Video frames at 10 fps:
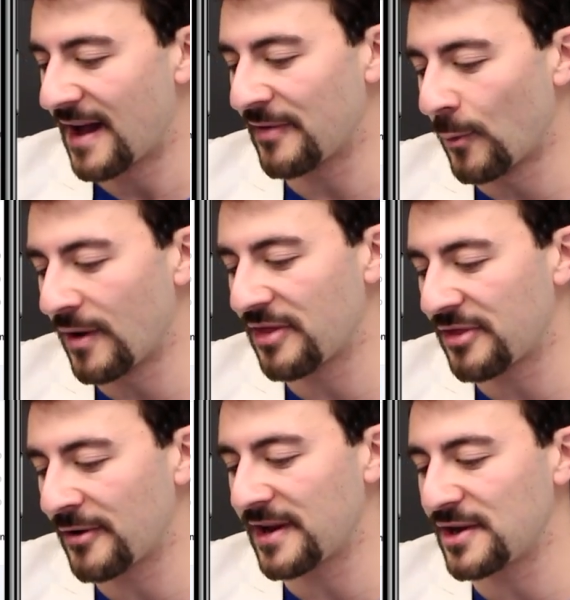on the
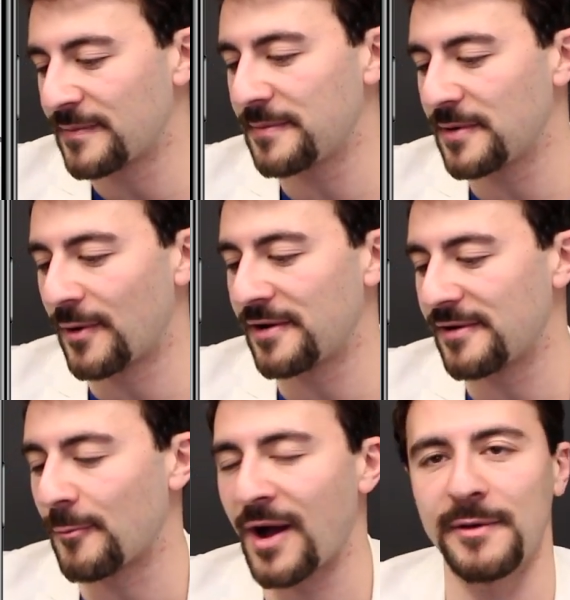130, and you might be
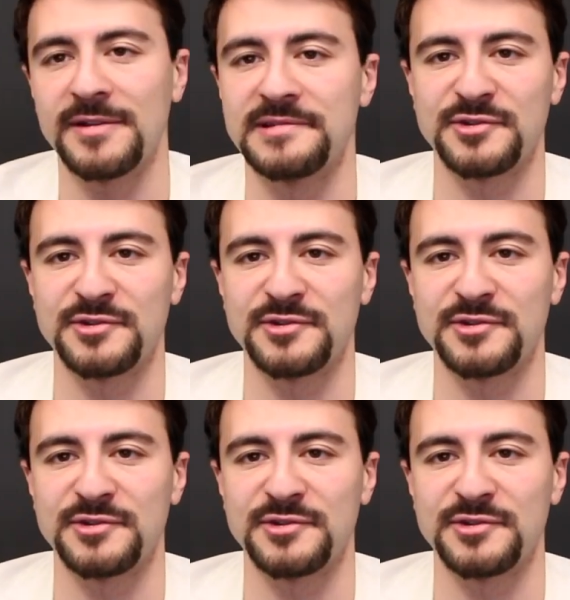wondering, why would you